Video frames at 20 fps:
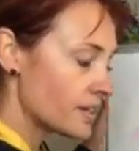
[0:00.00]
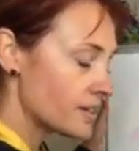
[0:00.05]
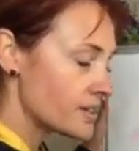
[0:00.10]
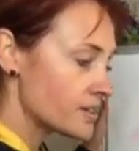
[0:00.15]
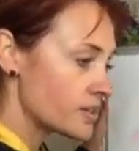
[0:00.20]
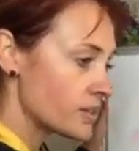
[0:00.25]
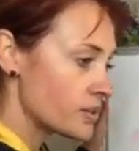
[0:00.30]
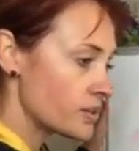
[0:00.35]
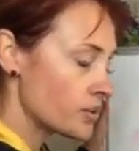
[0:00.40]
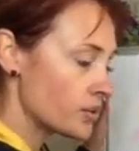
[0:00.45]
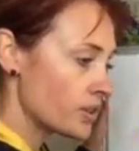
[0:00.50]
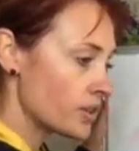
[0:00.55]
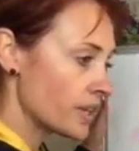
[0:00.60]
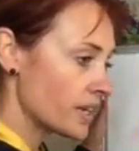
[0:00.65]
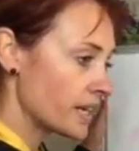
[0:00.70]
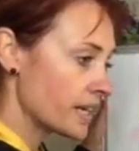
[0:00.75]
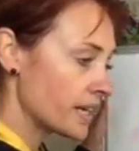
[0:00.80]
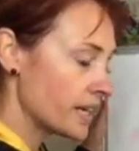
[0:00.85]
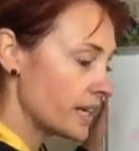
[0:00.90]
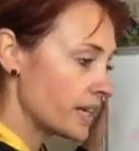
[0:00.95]
so you're
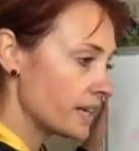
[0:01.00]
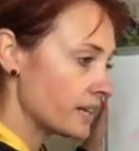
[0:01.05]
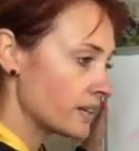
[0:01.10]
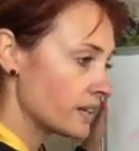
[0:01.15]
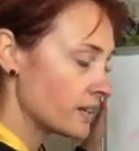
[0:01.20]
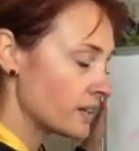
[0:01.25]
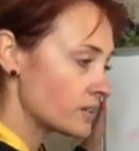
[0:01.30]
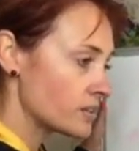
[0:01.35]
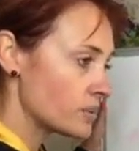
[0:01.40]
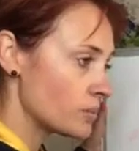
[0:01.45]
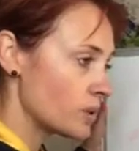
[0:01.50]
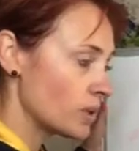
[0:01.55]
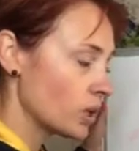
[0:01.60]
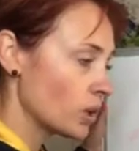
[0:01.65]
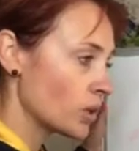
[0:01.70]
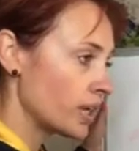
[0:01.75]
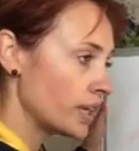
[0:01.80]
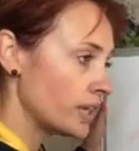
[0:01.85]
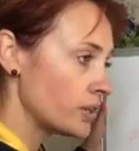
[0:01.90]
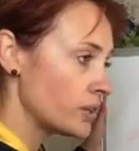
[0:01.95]
thinking, so we're
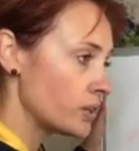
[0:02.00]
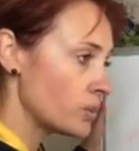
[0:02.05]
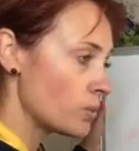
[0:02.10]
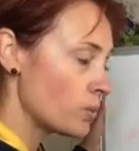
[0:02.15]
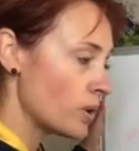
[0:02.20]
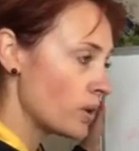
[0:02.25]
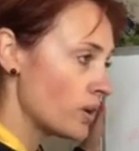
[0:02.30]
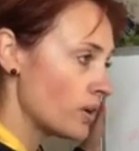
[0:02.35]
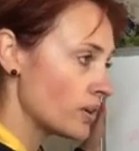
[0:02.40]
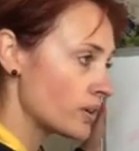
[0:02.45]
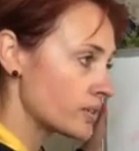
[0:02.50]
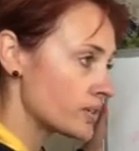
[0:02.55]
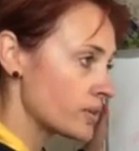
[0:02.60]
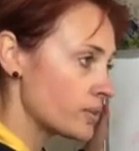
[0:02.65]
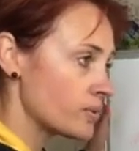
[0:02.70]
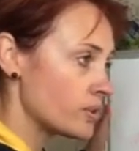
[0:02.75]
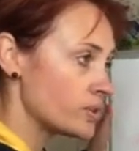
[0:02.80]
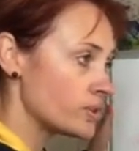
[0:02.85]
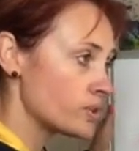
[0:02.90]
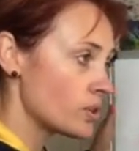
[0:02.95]
looking at your work,
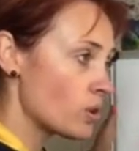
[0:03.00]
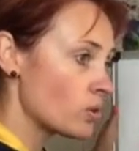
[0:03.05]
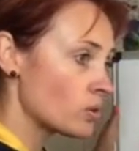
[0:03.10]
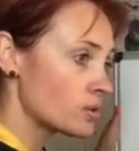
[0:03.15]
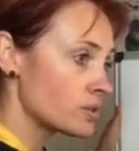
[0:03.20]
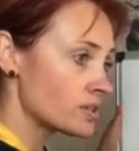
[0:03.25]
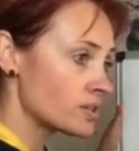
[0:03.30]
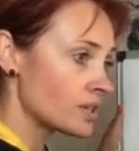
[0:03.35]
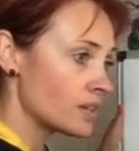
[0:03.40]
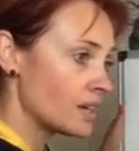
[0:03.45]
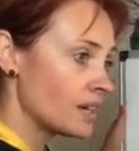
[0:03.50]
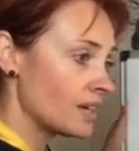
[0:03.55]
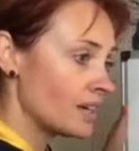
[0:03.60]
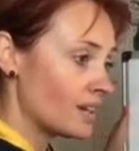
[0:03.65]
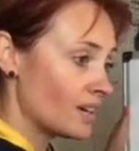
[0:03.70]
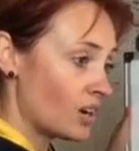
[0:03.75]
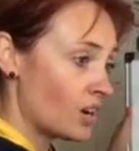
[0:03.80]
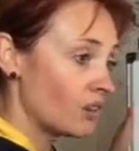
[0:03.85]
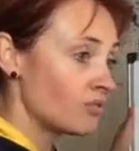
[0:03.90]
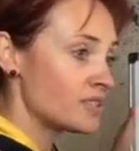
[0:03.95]
so the dogs,
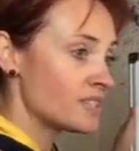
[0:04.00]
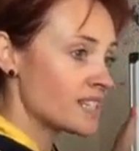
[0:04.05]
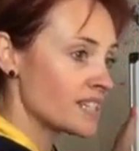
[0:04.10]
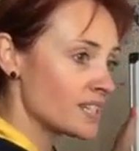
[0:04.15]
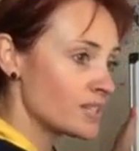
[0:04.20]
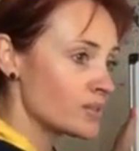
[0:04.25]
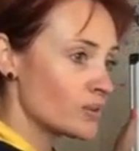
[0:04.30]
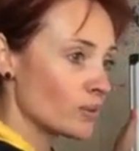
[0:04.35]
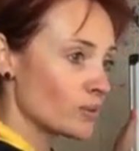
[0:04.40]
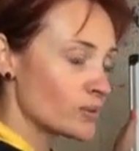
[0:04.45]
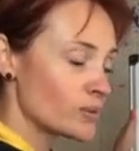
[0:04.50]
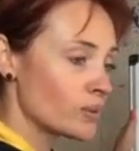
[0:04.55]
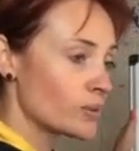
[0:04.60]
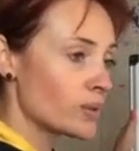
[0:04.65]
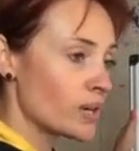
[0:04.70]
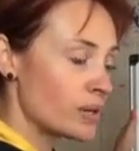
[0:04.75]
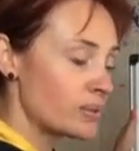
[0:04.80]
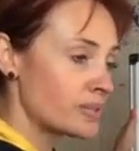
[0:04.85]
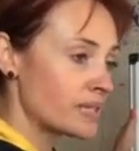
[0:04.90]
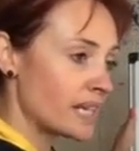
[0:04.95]
obviously the dogs
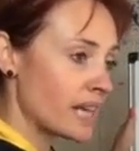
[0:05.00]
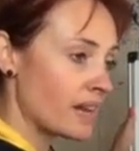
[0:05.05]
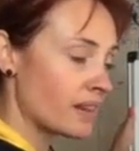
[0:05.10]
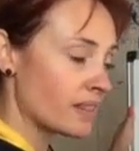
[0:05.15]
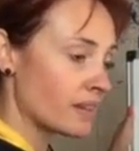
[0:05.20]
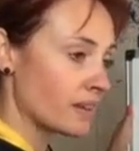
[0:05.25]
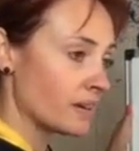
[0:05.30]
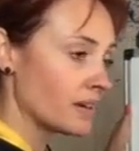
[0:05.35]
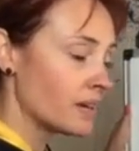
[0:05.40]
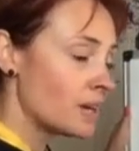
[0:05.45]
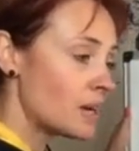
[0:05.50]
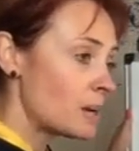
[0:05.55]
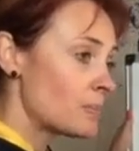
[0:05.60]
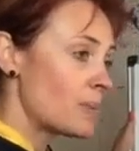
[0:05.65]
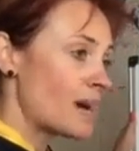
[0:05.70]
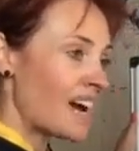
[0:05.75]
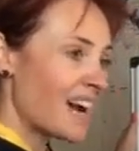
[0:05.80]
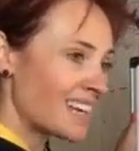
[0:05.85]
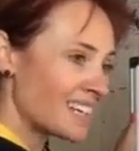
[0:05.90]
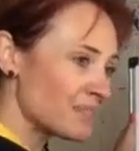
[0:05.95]
all go together,
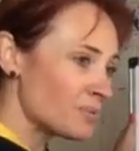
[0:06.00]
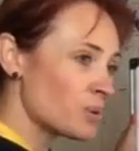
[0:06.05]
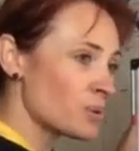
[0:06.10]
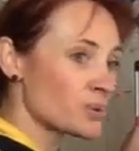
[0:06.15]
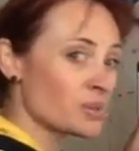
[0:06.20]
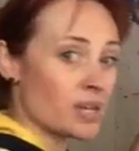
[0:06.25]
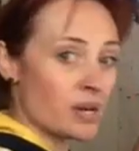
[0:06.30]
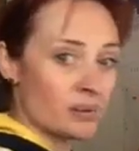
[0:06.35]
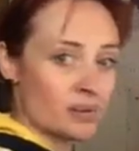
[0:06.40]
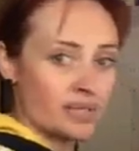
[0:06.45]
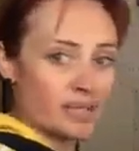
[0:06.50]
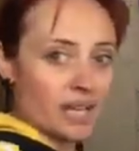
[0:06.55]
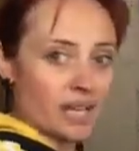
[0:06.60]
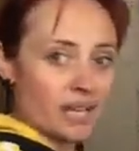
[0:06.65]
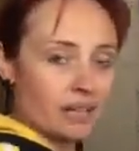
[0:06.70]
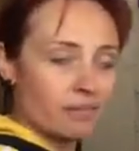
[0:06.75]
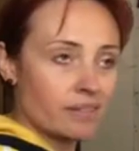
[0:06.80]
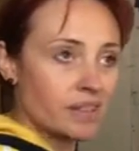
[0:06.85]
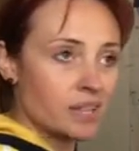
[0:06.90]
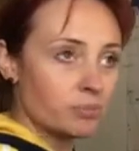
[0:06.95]
but animals go
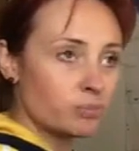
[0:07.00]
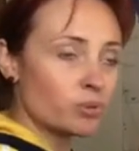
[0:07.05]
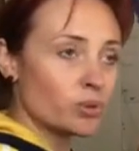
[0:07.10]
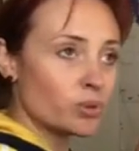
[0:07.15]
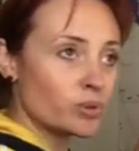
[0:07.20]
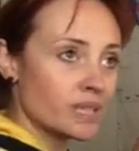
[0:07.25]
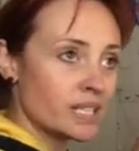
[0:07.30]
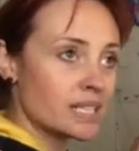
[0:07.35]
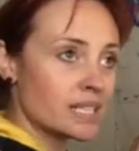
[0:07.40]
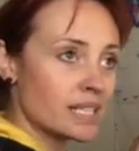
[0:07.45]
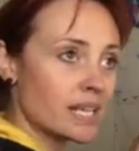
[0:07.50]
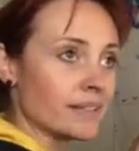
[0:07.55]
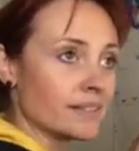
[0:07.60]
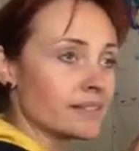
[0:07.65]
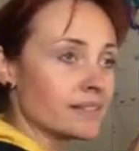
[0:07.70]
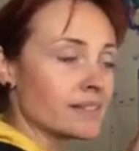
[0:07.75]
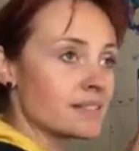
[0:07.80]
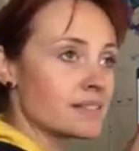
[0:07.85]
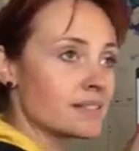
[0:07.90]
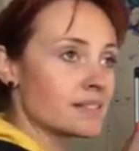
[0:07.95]
together in the broadest
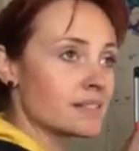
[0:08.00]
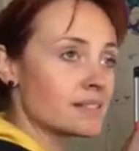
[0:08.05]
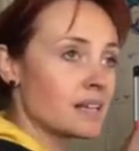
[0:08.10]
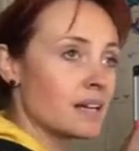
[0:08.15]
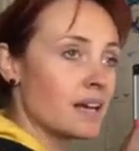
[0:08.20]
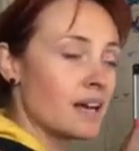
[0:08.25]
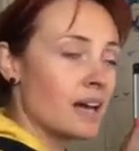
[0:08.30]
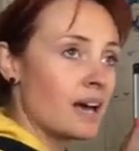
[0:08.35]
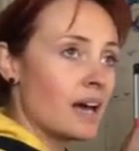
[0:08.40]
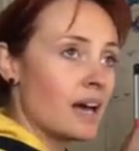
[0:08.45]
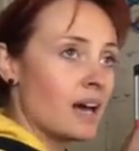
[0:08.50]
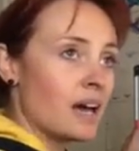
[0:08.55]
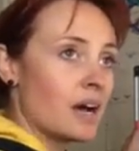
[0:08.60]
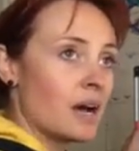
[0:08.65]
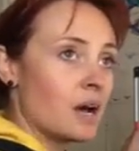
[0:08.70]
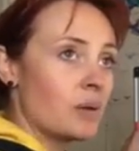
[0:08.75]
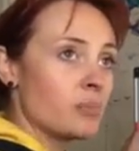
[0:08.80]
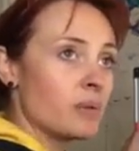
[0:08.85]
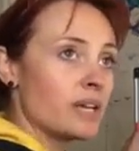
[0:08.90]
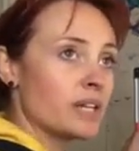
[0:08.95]
sense.
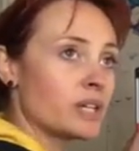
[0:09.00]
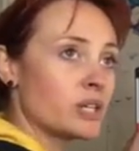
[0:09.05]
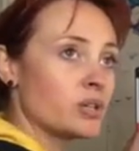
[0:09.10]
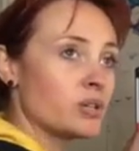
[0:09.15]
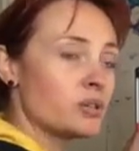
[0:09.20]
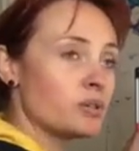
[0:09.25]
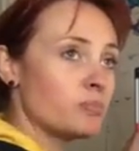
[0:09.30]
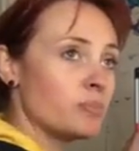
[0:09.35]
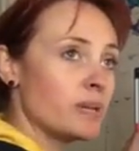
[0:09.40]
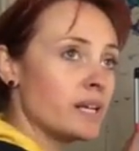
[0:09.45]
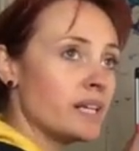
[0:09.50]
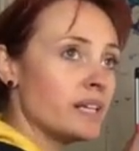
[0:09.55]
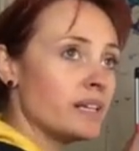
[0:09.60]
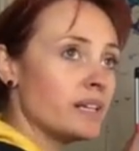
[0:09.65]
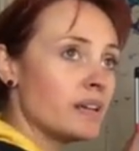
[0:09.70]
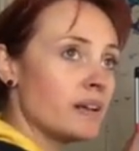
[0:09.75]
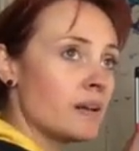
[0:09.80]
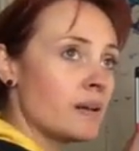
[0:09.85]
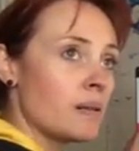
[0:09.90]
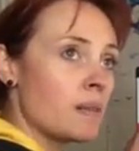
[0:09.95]
It could
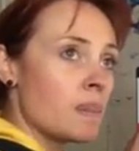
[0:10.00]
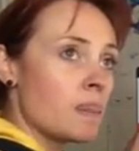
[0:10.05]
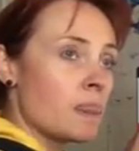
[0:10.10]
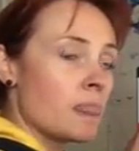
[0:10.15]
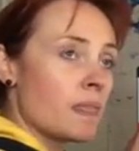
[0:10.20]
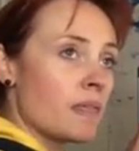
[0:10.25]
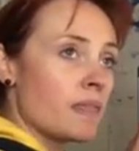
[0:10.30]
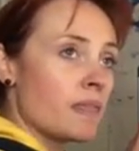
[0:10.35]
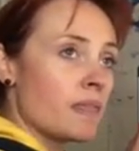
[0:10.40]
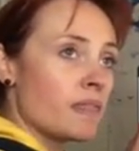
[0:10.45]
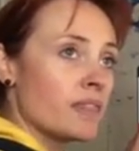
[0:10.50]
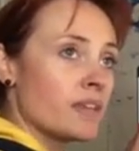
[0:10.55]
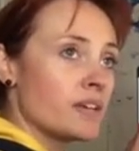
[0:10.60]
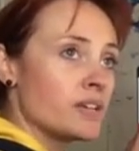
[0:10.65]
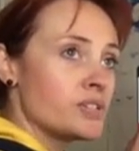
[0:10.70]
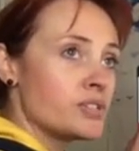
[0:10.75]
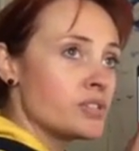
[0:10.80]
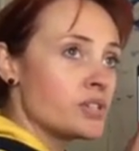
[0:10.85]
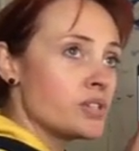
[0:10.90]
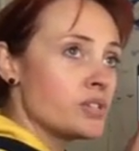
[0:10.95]
be
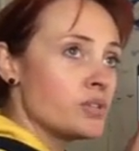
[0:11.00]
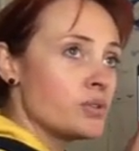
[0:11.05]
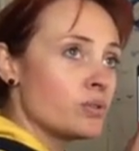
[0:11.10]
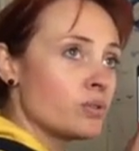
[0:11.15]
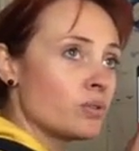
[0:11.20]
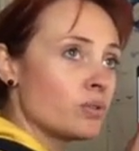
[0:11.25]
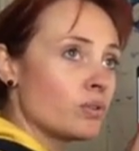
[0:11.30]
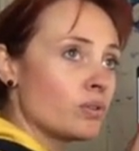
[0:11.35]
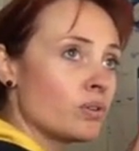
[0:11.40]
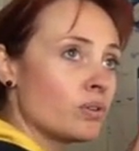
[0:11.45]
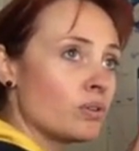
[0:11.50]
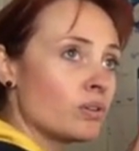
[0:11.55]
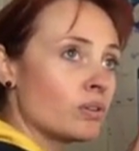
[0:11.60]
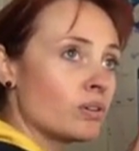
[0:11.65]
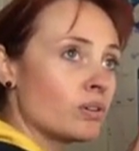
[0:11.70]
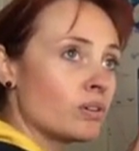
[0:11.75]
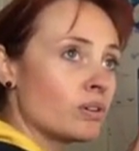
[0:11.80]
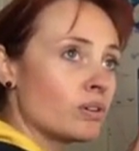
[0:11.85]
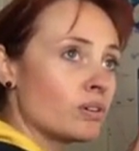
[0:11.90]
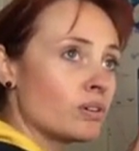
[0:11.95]
that you're
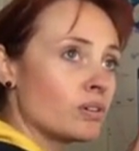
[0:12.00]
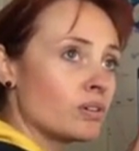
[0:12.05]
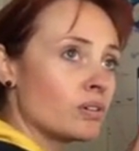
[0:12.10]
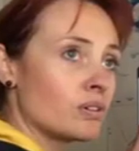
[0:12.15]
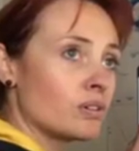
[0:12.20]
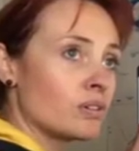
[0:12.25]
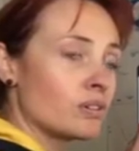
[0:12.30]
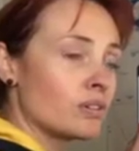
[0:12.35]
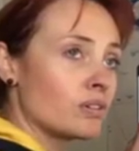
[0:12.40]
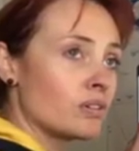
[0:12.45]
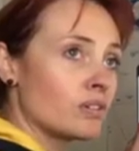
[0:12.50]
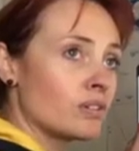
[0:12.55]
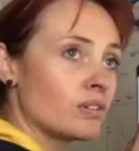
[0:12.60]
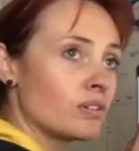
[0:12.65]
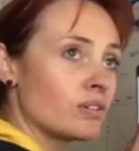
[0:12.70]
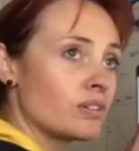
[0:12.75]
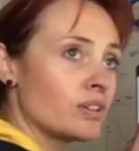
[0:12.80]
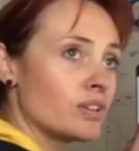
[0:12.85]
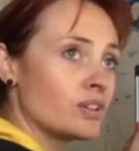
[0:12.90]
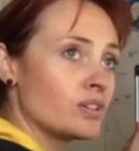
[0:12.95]

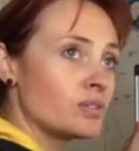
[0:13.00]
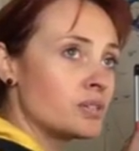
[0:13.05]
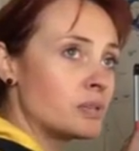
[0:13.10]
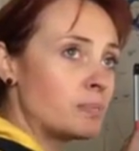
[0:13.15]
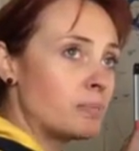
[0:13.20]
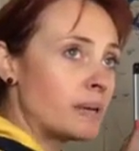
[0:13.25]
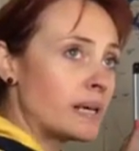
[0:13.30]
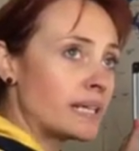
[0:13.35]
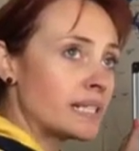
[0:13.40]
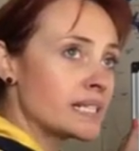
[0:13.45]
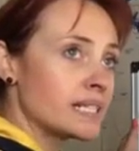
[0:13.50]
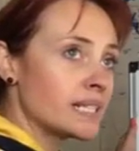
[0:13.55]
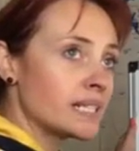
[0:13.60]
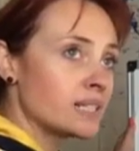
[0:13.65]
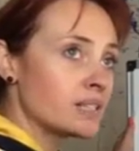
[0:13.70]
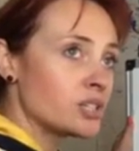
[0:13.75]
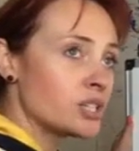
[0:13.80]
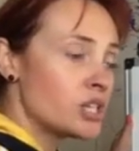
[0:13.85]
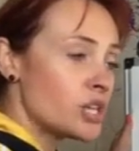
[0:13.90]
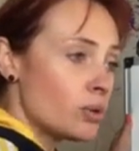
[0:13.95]

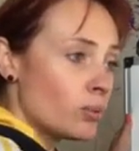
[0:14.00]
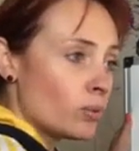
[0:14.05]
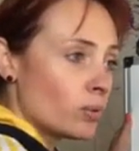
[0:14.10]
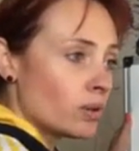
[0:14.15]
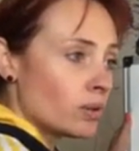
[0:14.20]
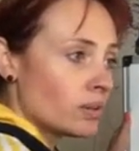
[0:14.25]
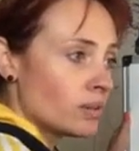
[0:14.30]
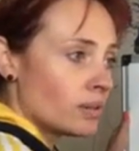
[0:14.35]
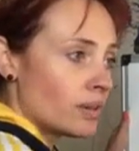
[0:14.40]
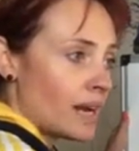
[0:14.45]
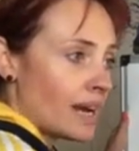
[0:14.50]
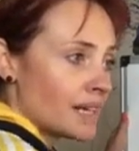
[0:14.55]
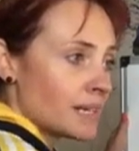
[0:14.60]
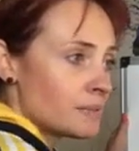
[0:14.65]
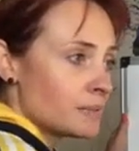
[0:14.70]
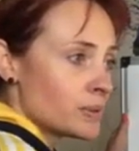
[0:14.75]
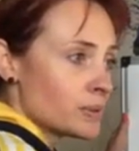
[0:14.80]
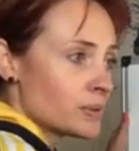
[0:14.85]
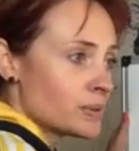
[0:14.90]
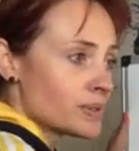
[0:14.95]
depicting cute
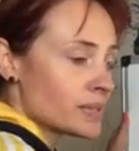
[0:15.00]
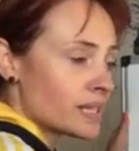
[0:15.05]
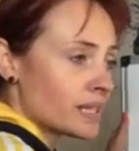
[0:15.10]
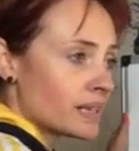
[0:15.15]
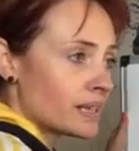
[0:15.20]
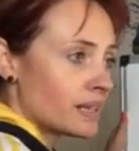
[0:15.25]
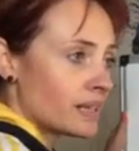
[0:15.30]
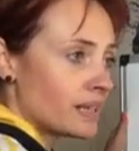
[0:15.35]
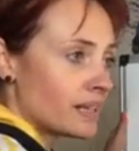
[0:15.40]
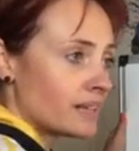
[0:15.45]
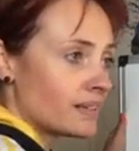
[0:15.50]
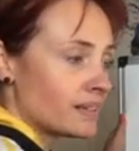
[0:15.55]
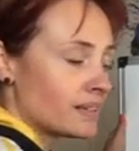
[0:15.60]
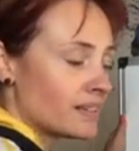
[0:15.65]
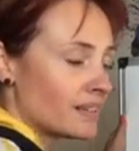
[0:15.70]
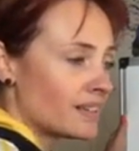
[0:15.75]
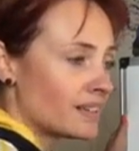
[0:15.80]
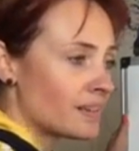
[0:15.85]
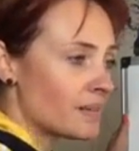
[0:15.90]
animals in